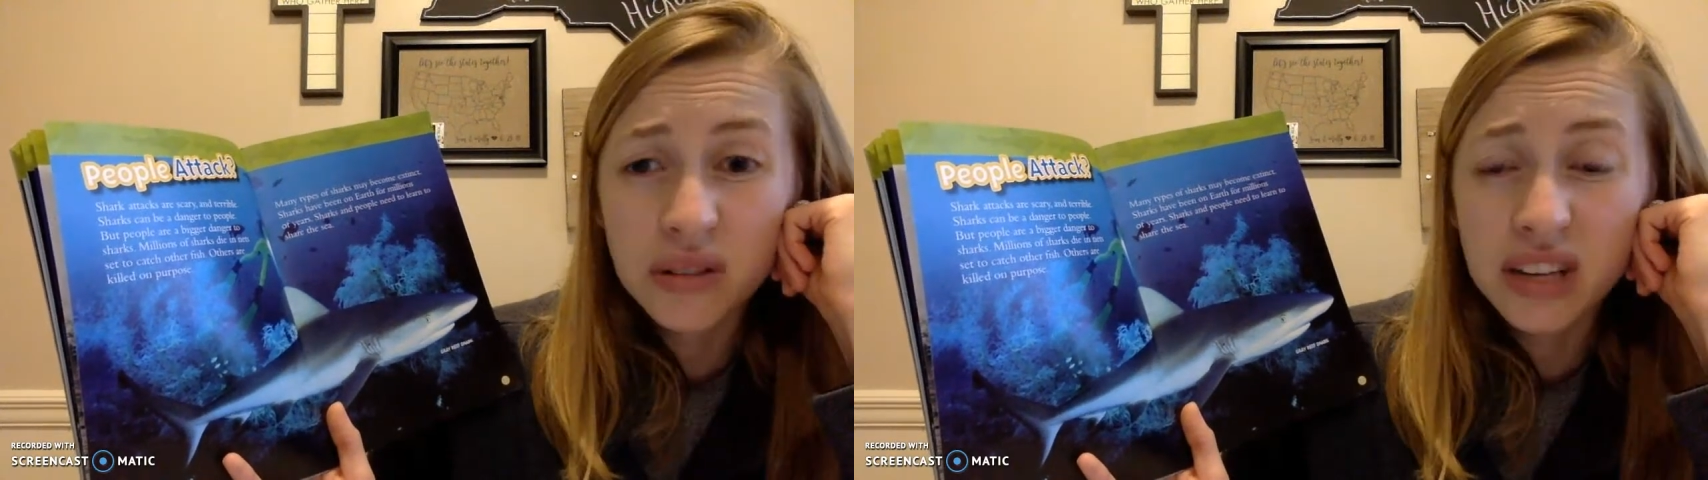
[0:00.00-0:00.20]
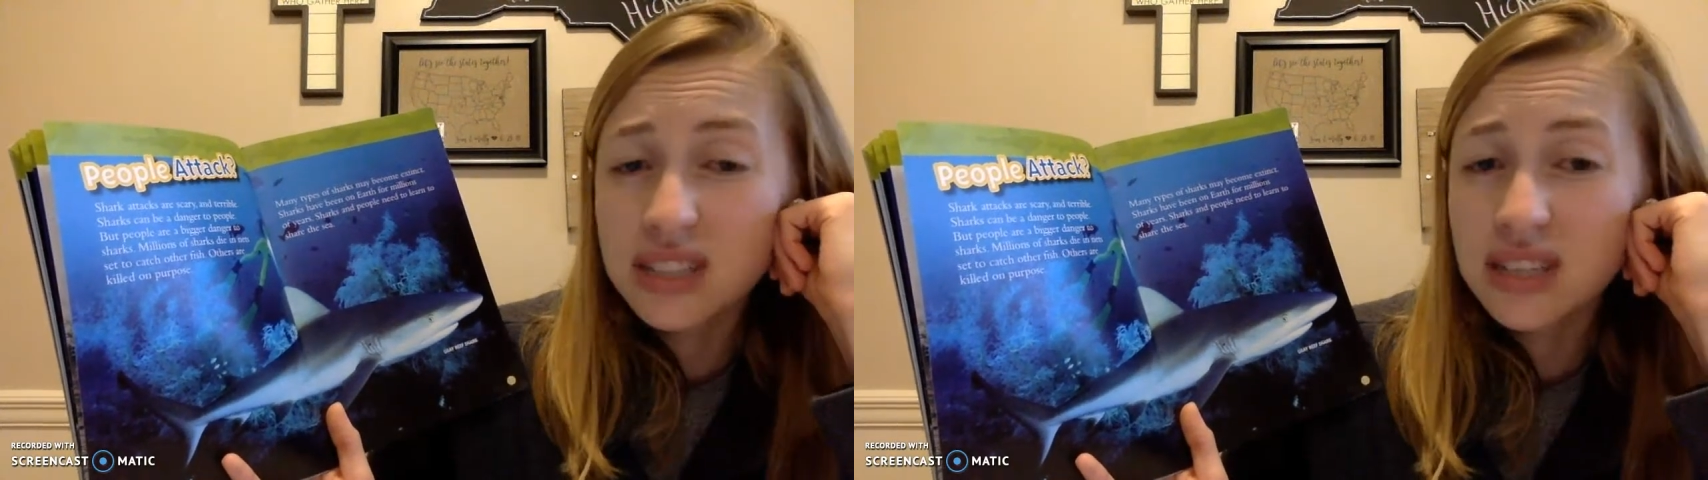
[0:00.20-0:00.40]

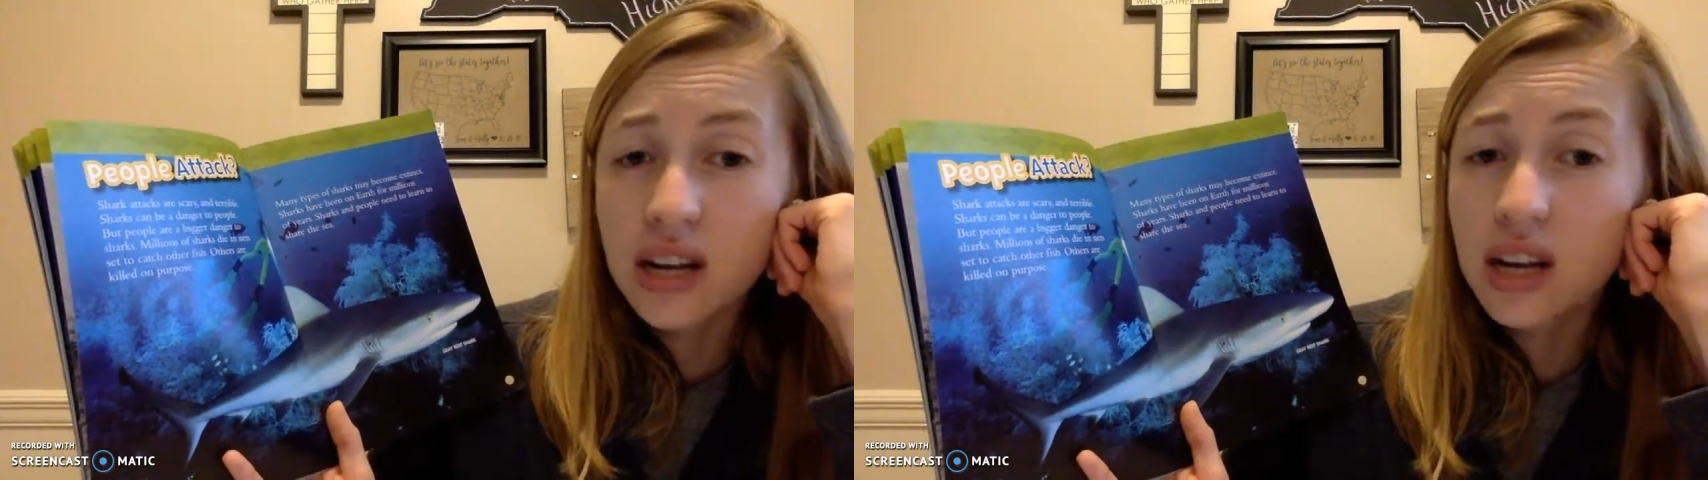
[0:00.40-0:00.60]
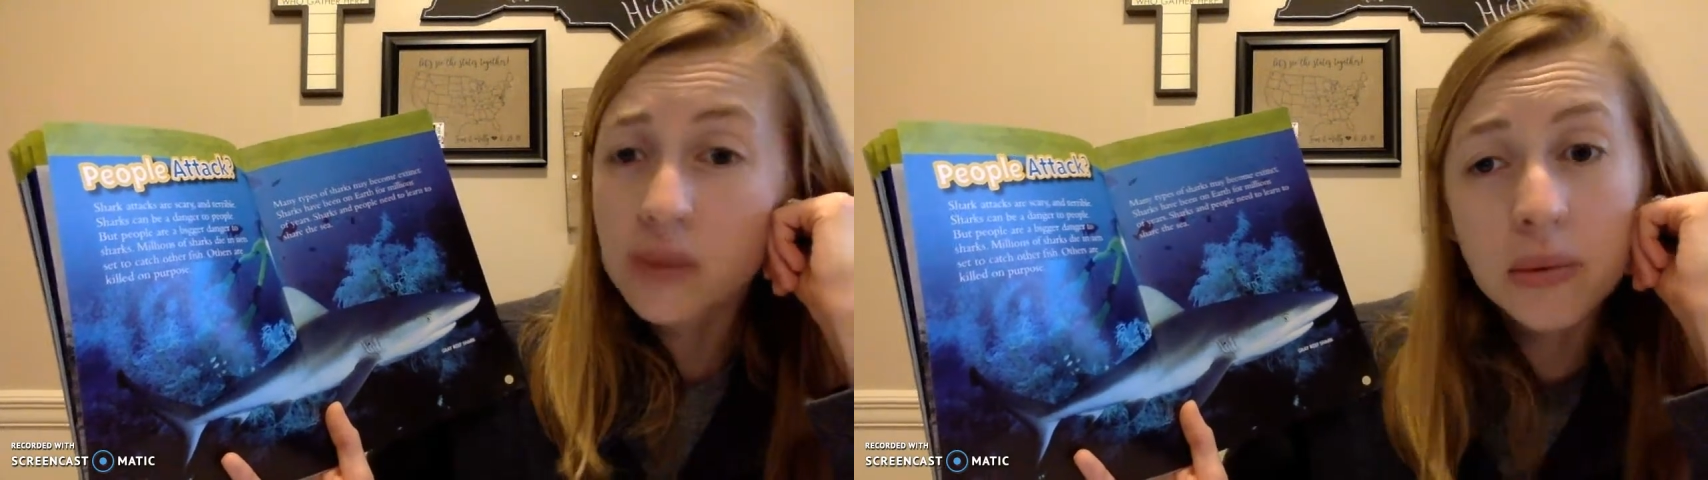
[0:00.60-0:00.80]
That's
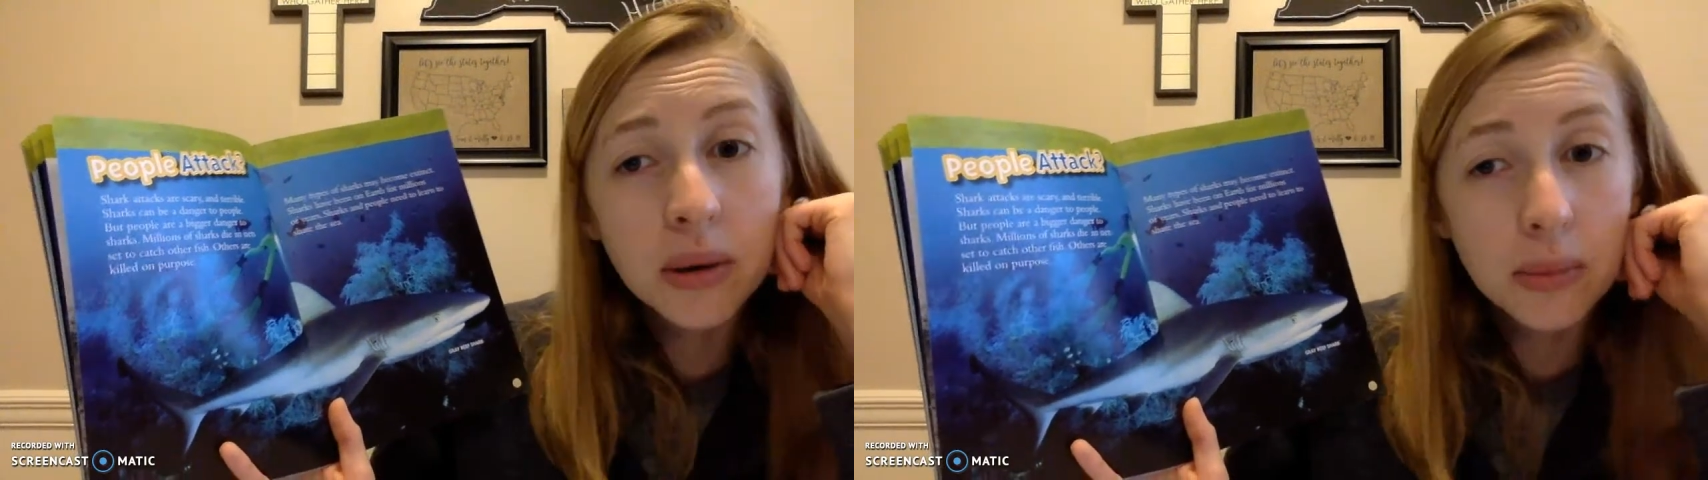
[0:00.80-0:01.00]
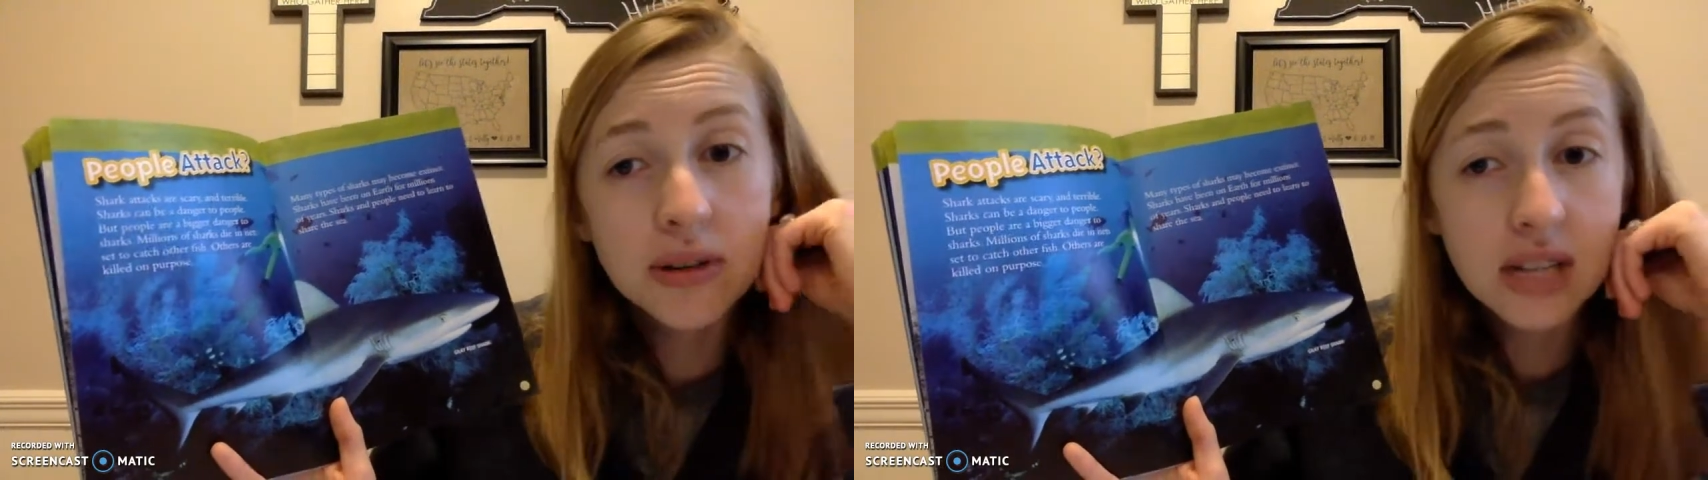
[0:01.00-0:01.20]
not good. We
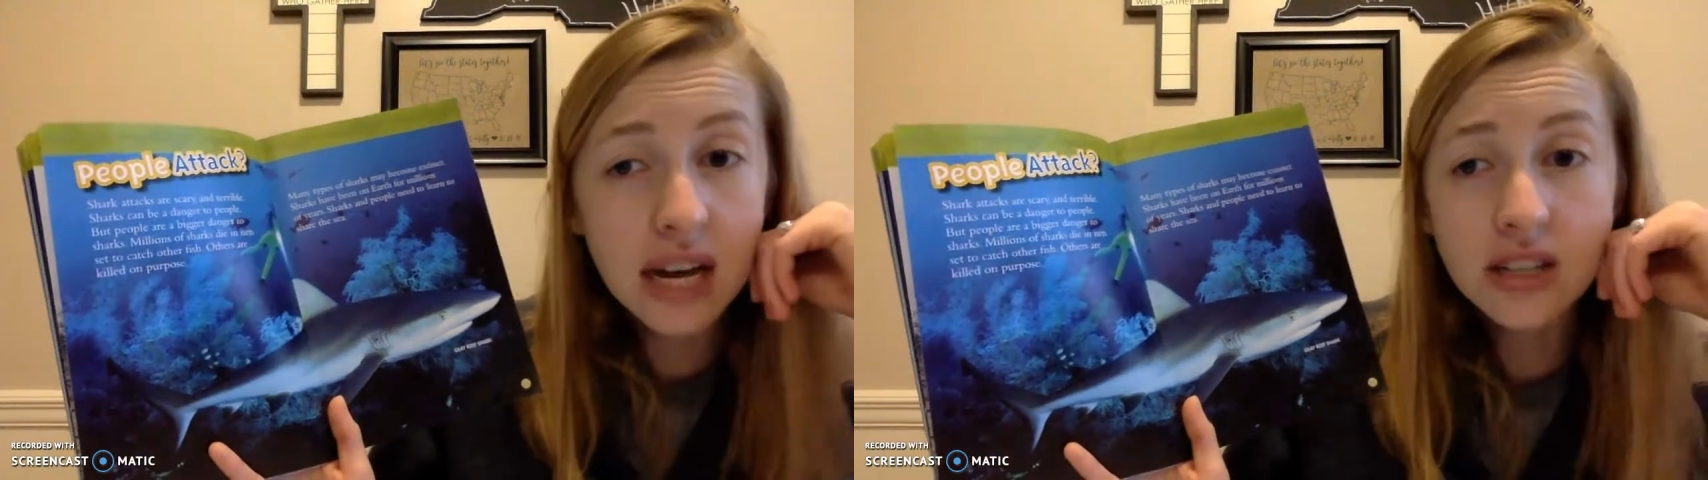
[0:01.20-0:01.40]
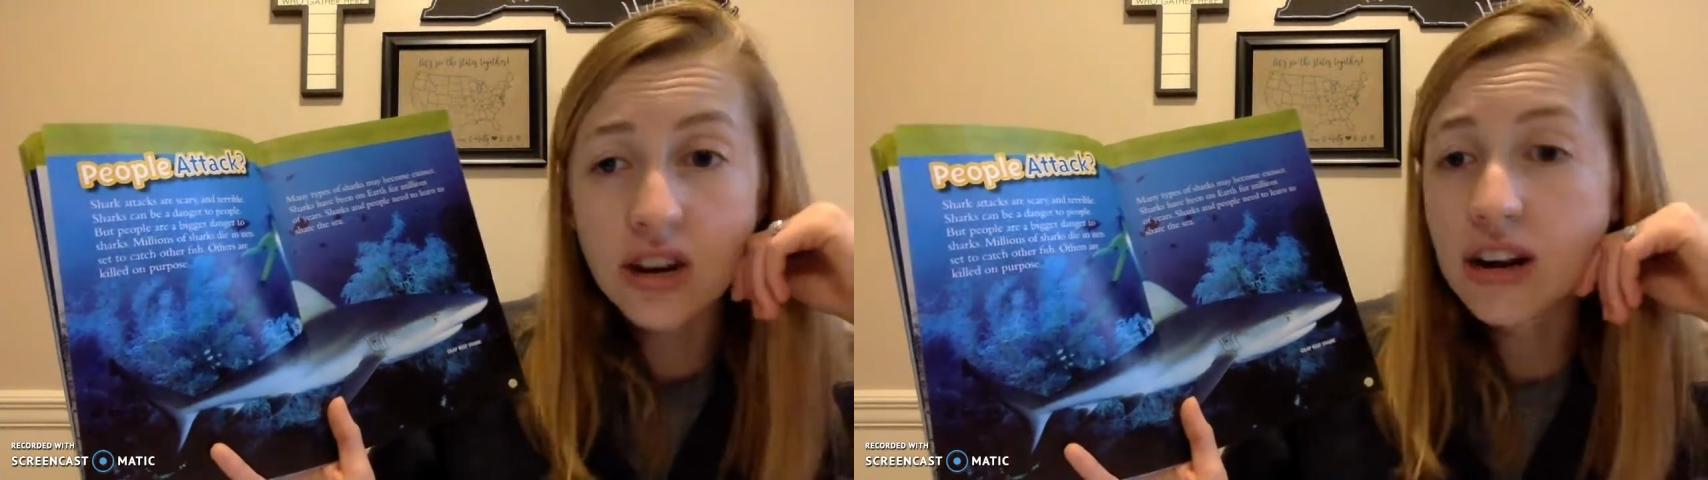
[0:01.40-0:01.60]
want to
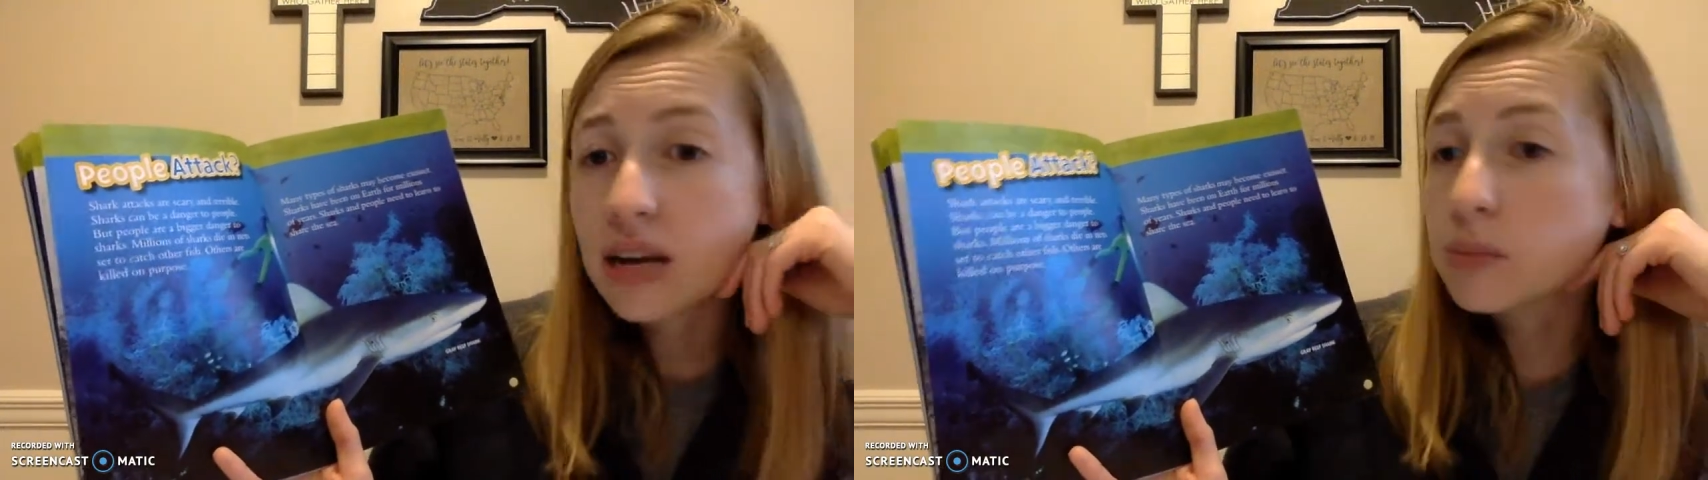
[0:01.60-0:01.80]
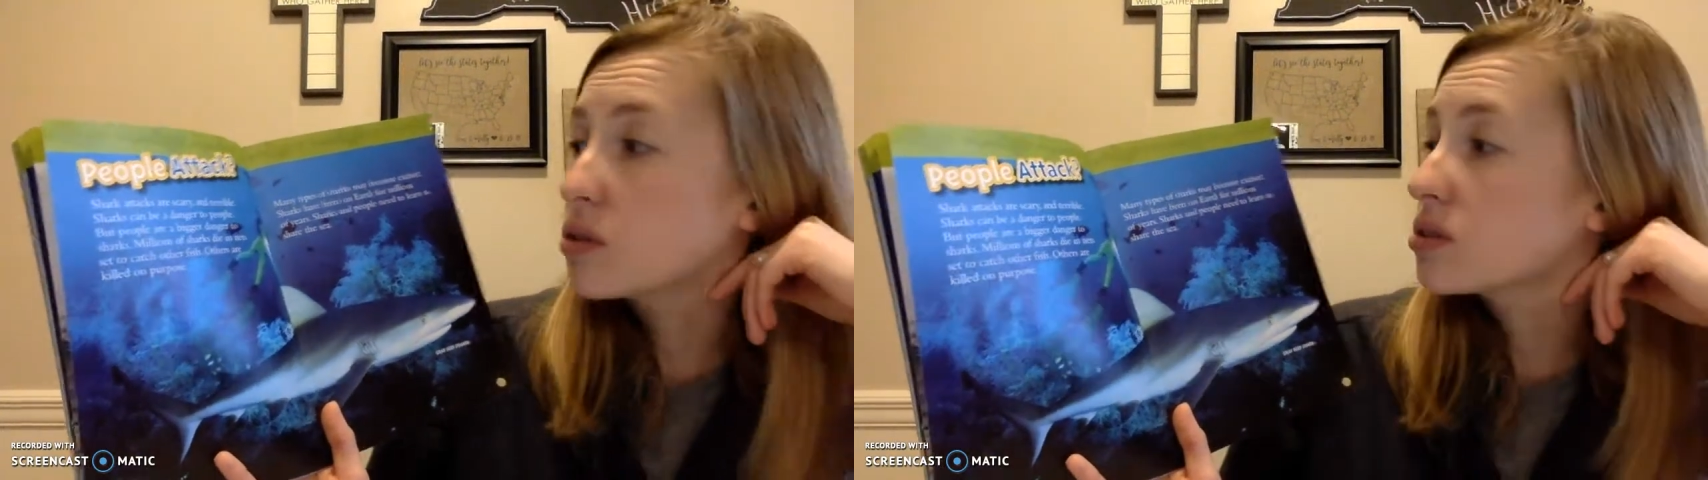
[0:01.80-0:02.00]
protect our
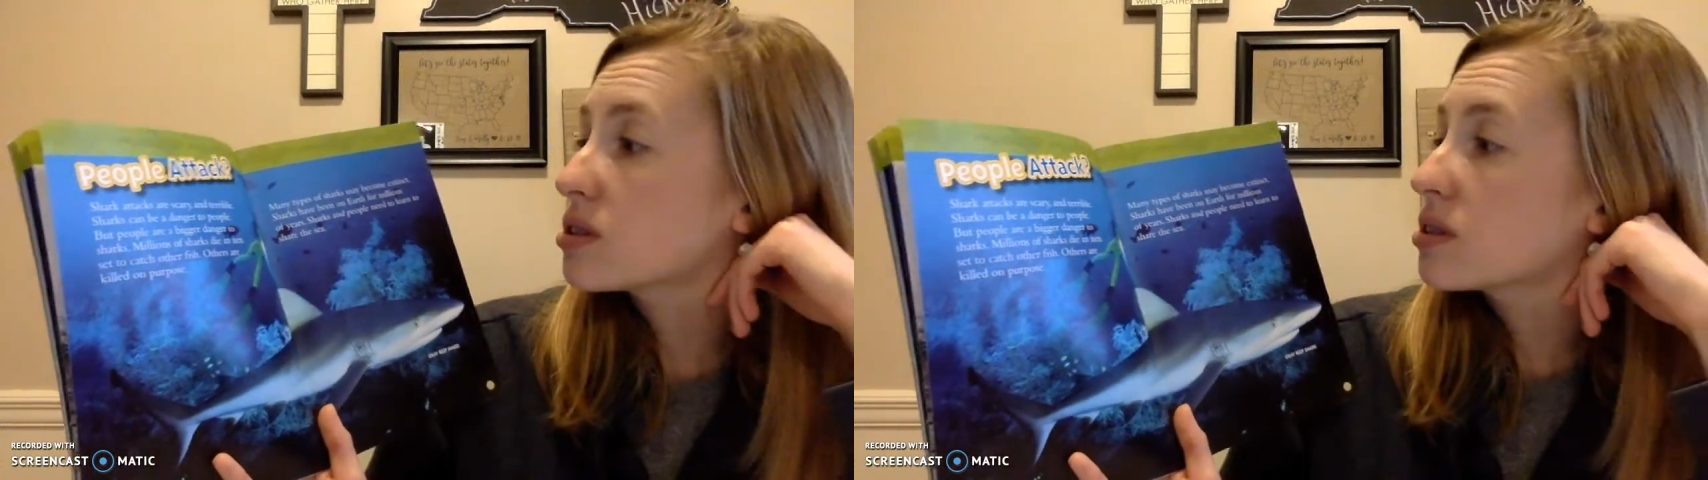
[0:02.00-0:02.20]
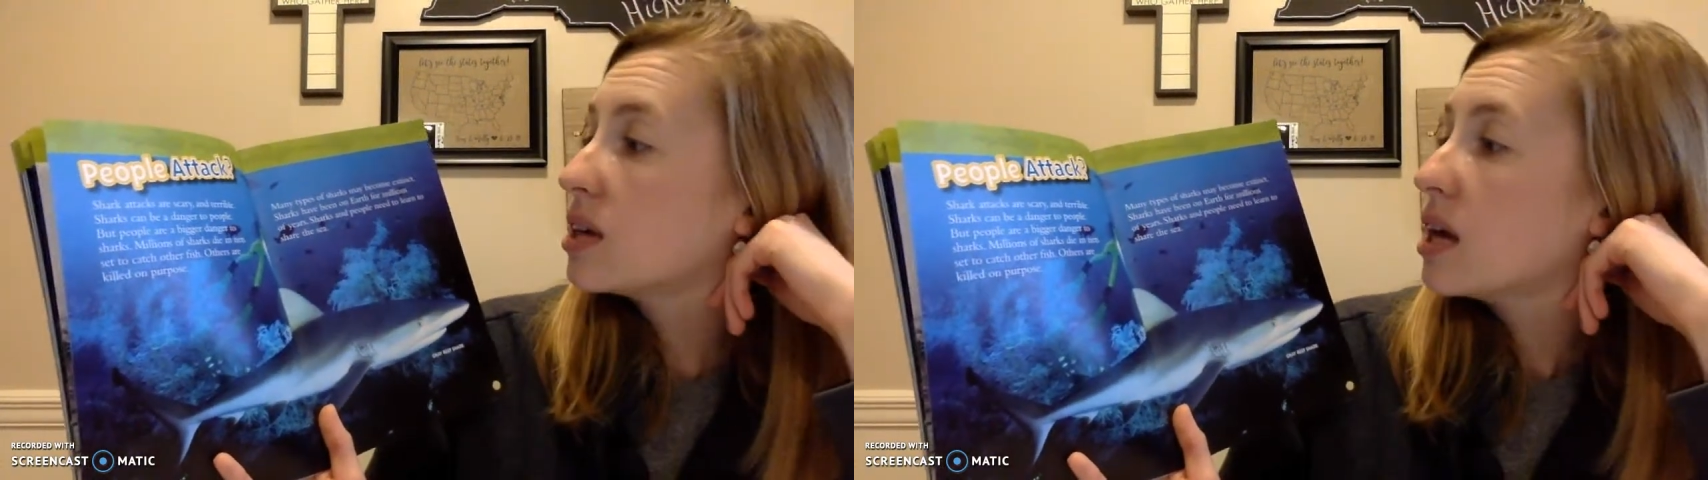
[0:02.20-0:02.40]
animals.